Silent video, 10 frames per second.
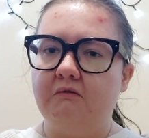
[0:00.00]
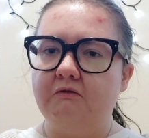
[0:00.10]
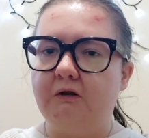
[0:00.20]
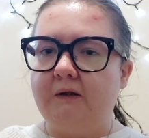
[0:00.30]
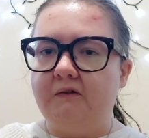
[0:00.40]

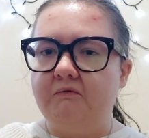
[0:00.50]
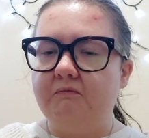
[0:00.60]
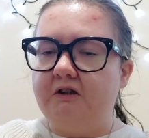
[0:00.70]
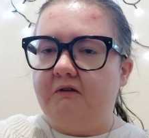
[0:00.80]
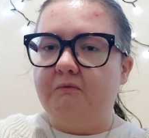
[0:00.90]
try
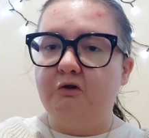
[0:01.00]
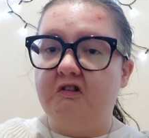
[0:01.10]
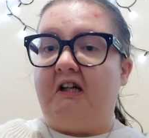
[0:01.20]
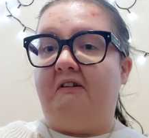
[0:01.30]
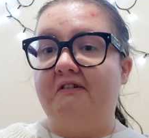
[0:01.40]

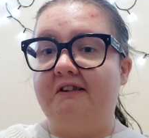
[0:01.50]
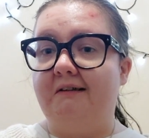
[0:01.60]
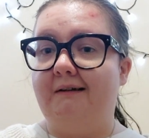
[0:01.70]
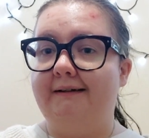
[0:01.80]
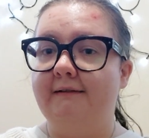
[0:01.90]
not to
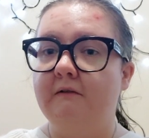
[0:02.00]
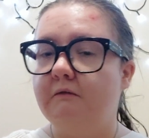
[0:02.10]
lie,